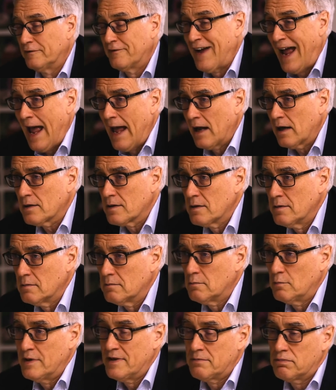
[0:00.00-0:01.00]
fact
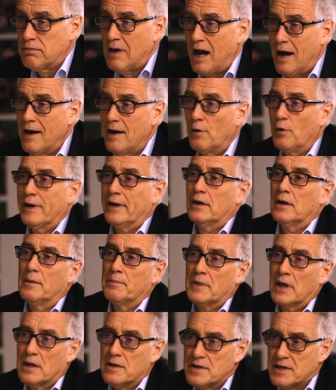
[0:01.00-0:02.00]
that with higher
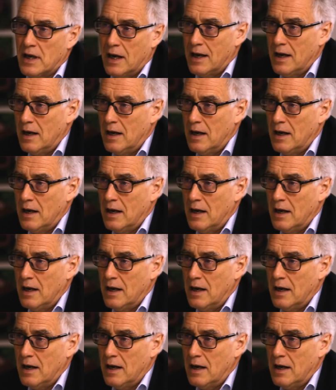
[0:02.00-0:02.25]
income goes a